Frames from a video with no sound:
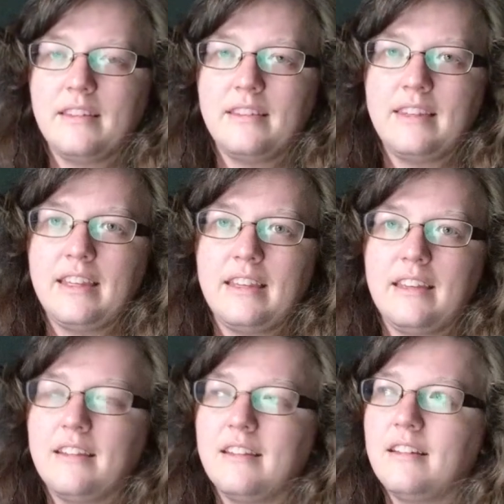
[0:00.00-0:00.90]

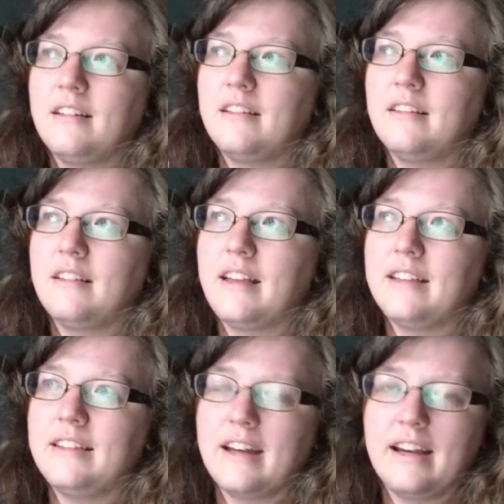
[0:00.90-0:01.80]
the
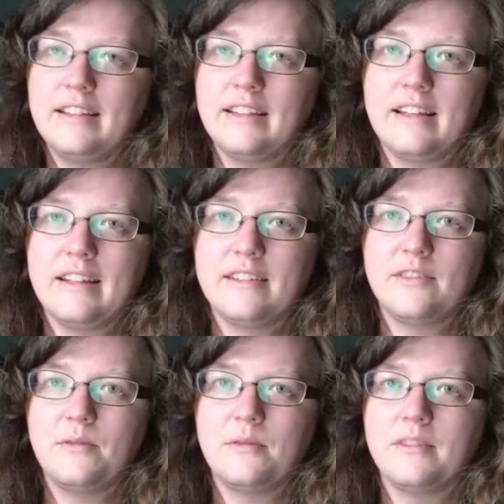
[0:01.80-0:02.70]
guidelines
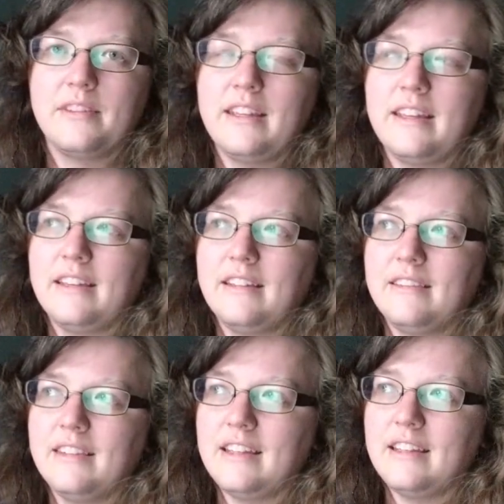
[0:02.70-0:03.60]
or the,
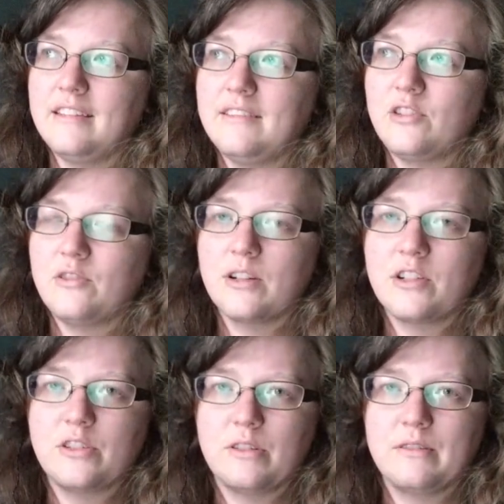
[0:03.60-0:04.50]
the
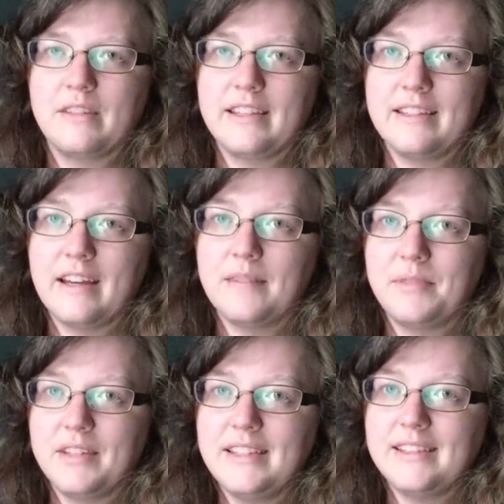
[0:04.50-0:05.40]
structure that God
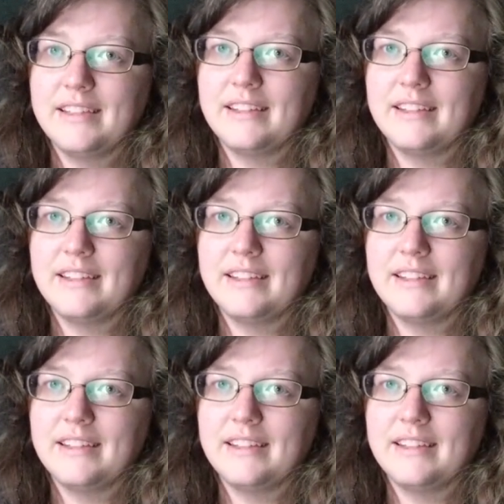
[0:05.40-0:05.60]
placed in